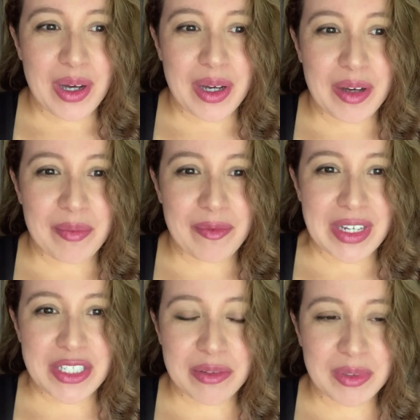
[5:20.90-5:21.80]
um,
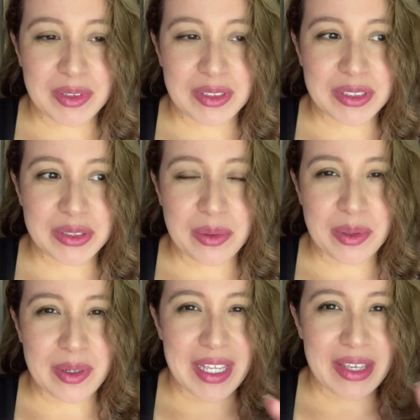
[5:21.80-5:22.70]
vegetables,
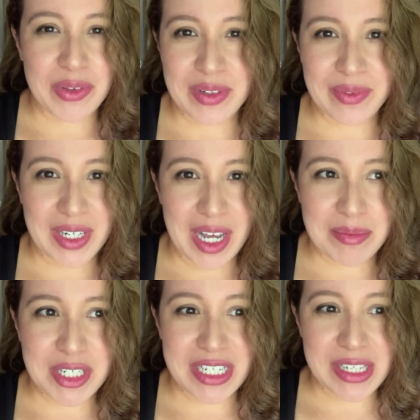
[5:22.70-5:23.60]
or they give you different
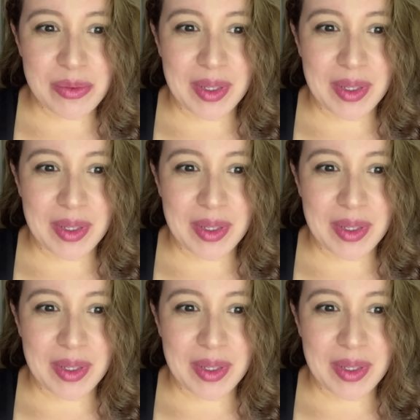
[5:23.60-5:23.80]
options.